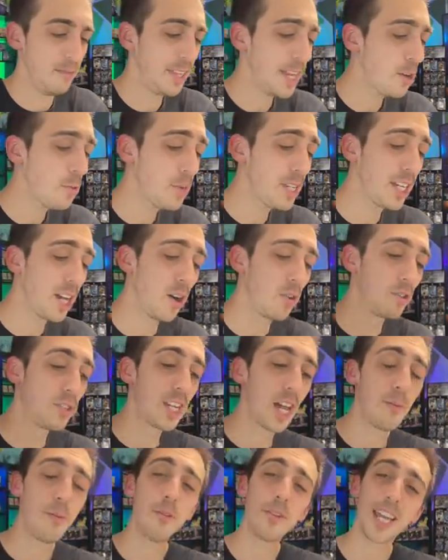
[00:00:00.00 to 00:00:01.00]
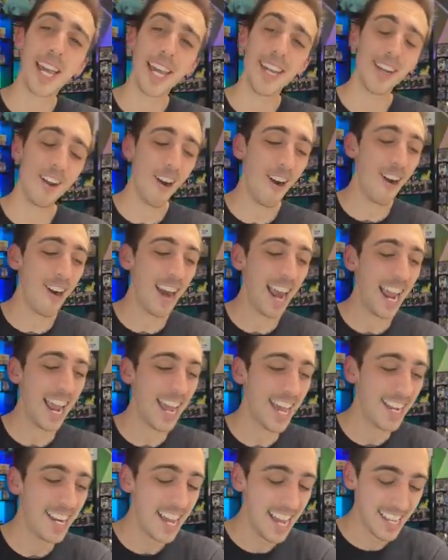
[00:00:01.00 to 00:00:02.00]
There we go. Double Gengar
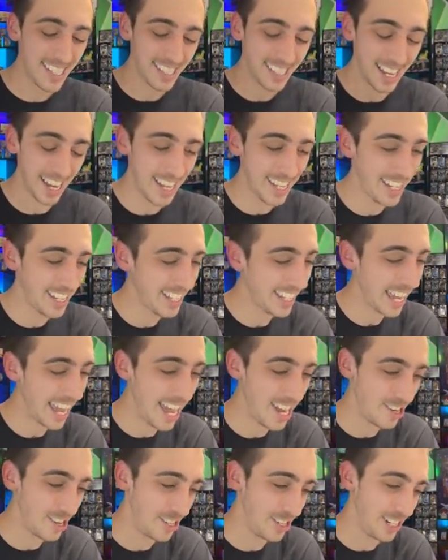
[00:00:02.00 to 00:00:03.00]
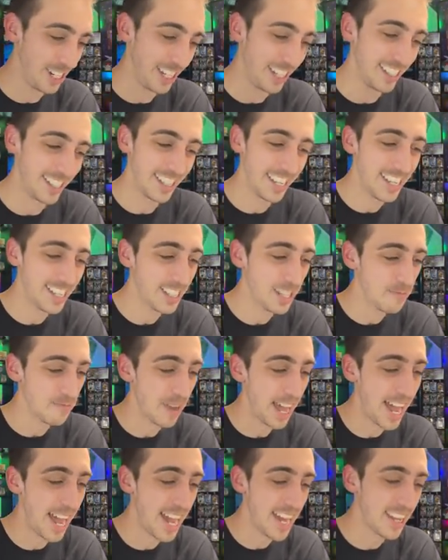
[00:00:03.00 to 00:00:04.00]
and Psychic Energy. Is this the
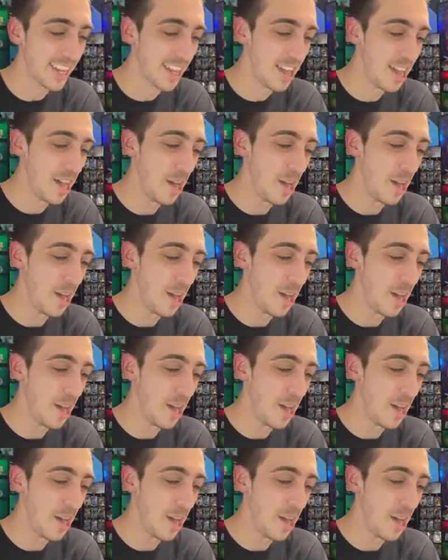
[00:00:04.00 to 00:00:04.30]
pack?